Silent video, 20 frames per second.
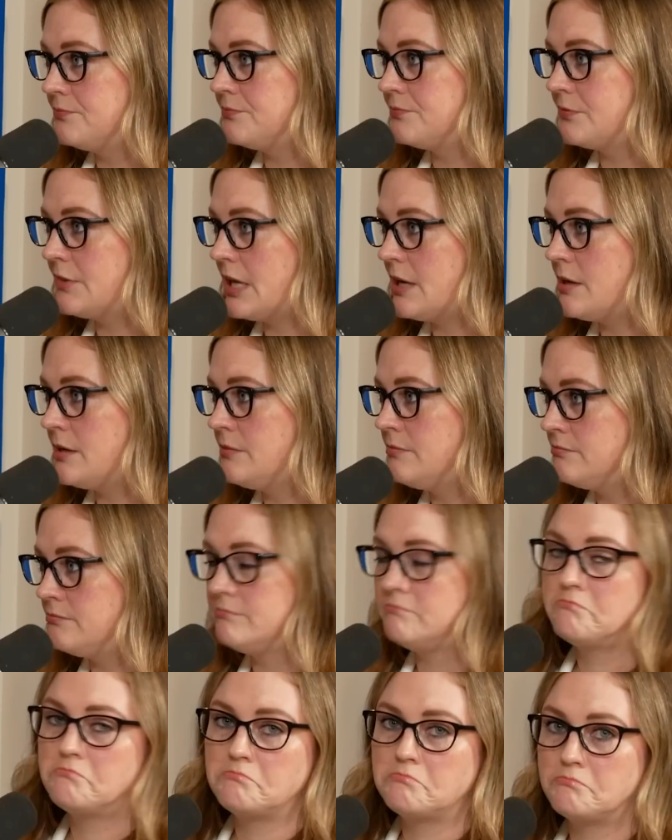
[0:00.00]
they
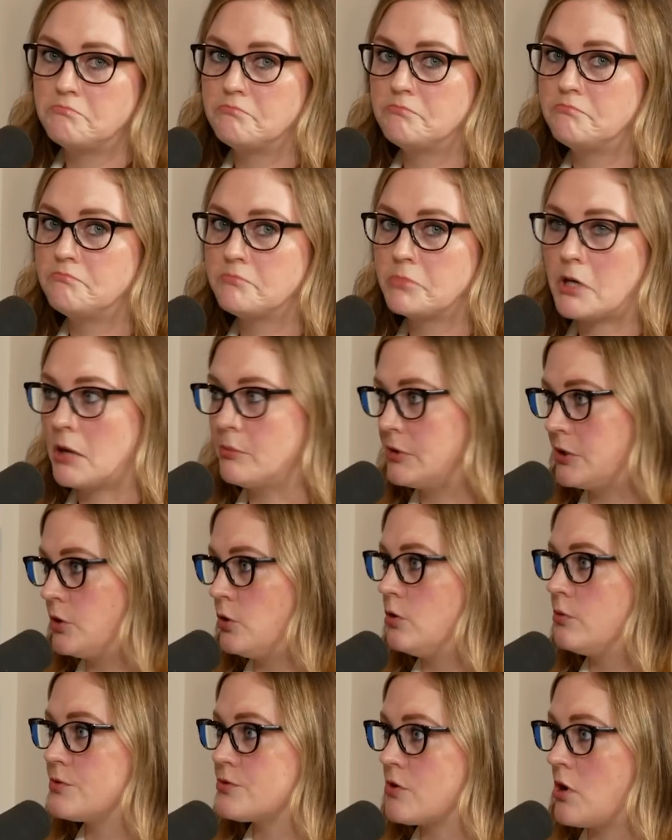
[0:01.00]
probably
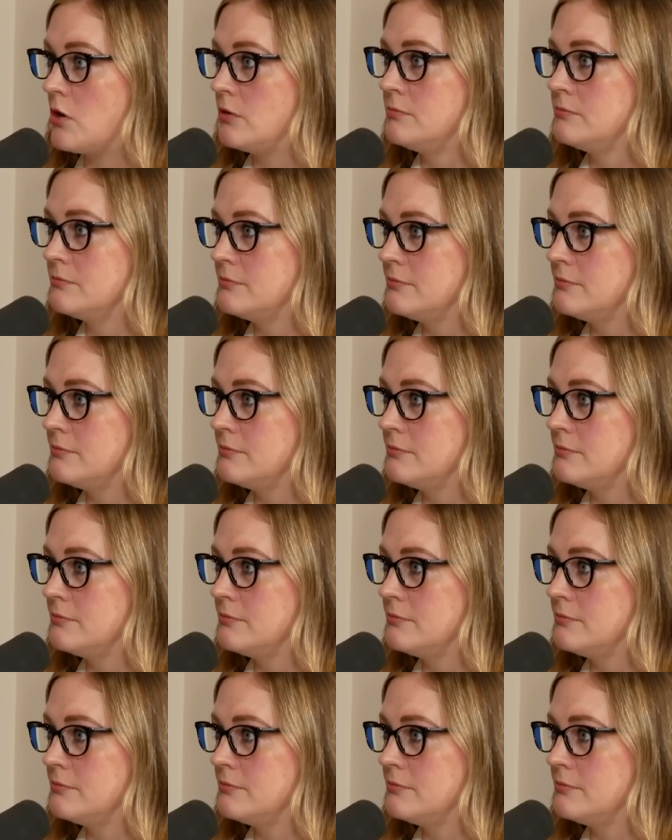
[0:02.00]
knew it was wrong.